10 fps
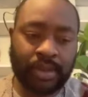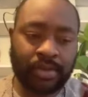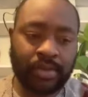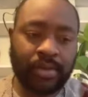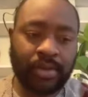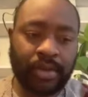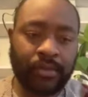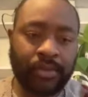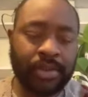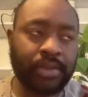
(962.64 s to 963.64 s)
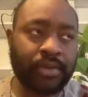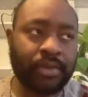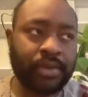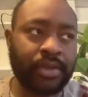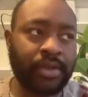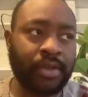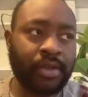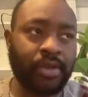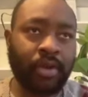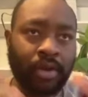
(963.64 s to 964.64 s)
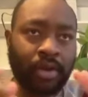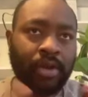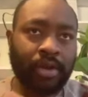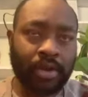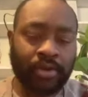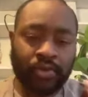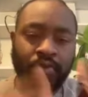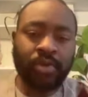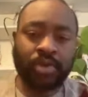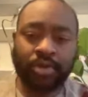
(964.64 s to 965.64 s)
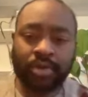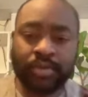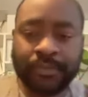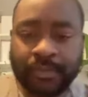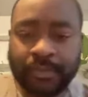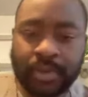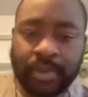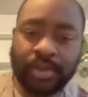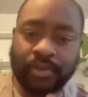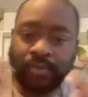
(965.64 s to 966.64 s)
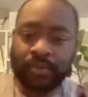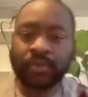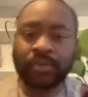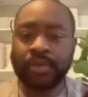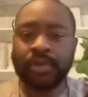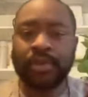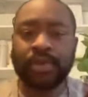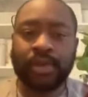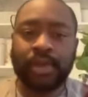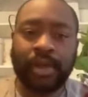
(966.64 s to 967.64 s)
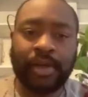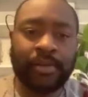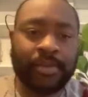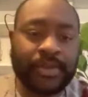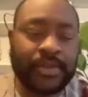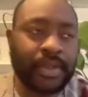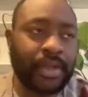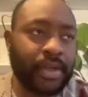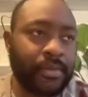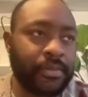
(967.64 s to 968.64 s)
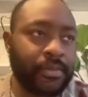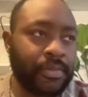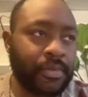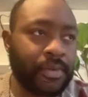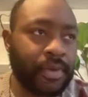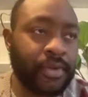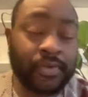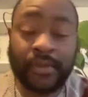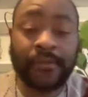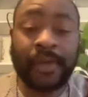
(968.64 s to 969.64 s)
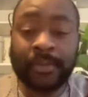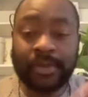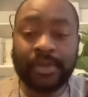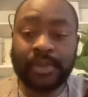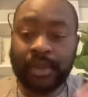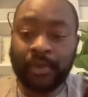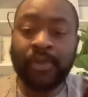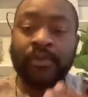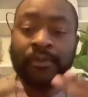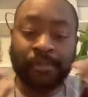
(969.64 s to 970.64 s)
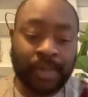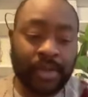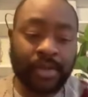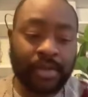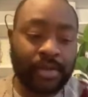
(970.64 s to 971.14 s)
and kind of reach out, is you unlock a new wall into these families. Like when you speak,